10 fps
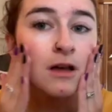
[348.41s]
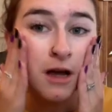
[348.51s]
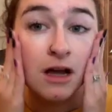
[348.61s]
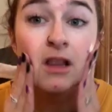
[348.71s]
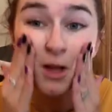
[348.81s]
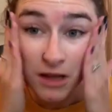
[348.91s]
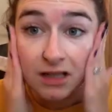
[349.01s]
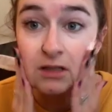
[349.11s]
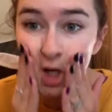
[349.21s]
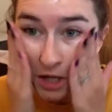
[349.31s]
and then
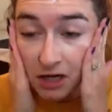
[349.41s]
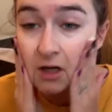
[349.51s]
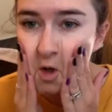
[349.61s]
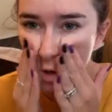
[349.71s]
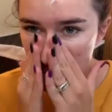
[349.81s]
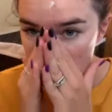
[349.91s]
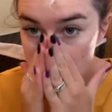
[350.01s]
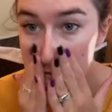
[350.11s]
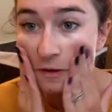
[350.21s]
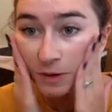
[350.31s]
that's it.
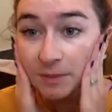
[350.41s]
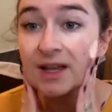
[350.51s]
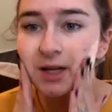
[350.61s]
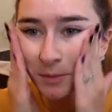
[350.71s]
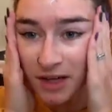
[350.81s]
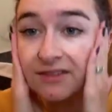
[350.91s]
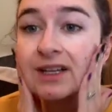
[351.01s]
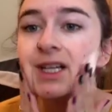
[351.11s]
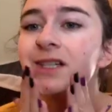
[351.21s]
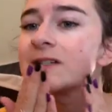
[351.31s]
So I rub that in my
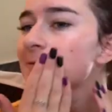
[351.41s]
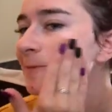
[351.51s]
face.